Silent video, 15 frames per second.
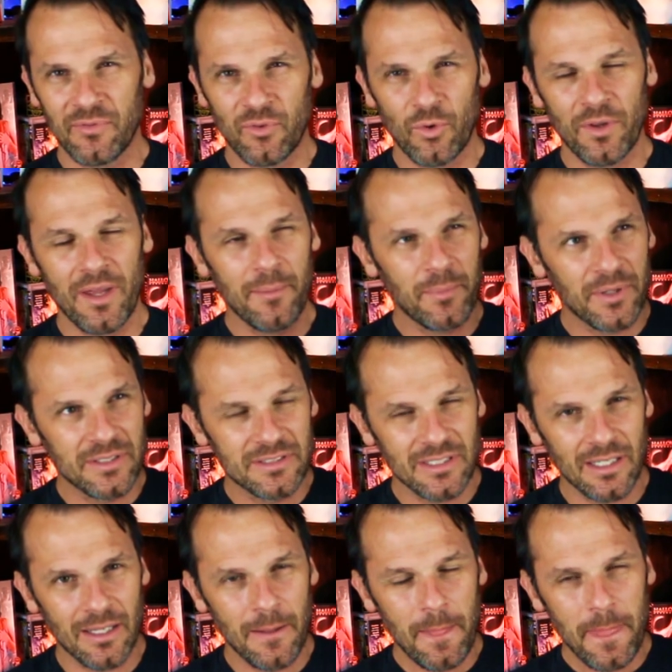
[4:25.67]
the year before that.
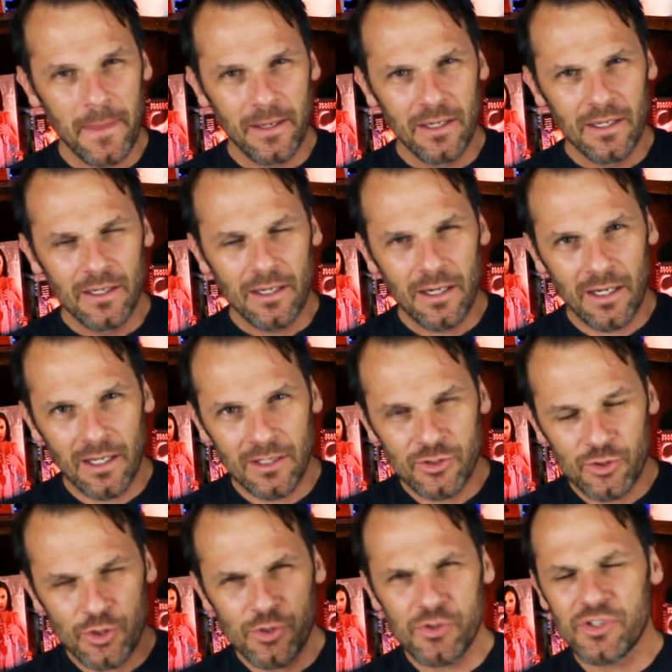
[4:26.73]
But uh,
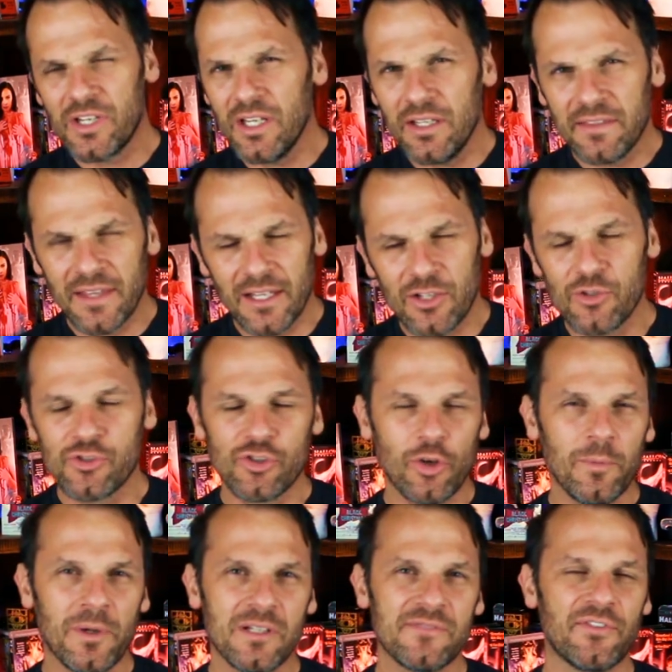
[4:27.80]
uh Drewski, thank you
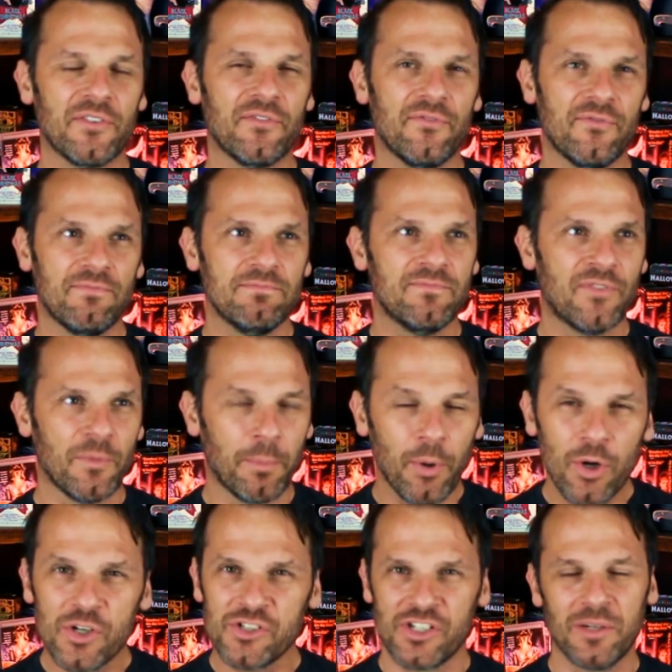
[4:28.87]
so much for for
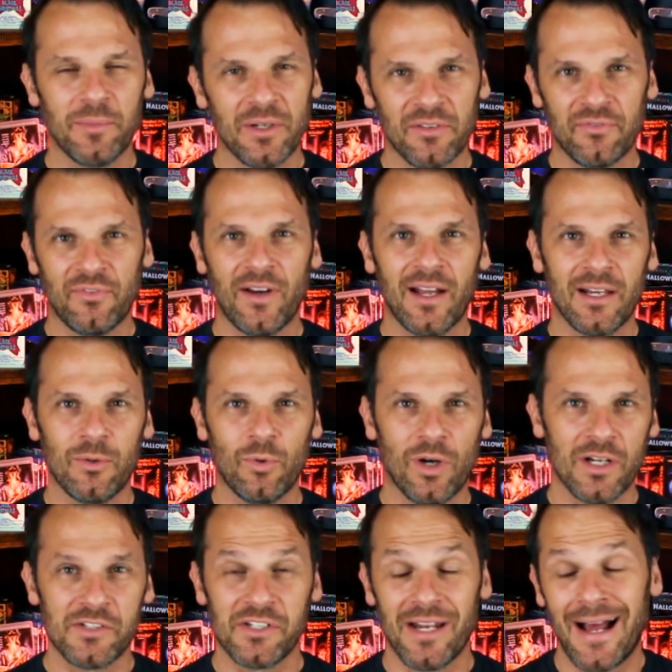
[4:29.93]
pushing me to finally
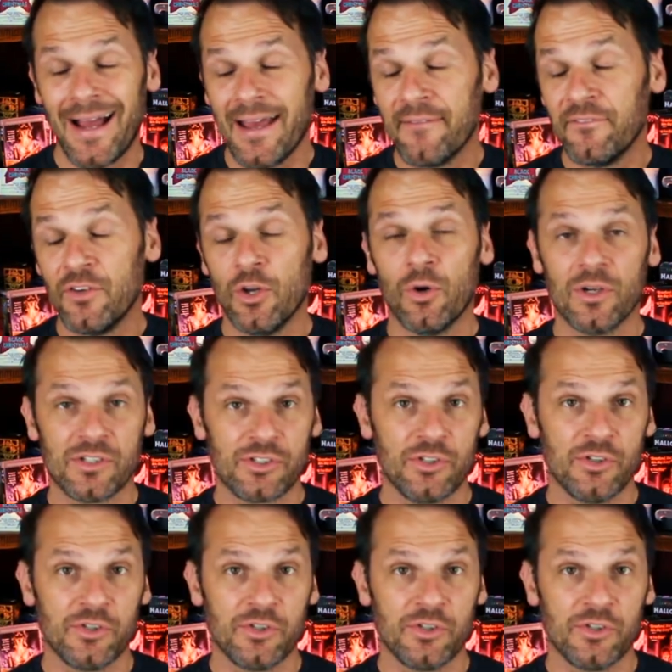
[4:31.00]
watch it. I have no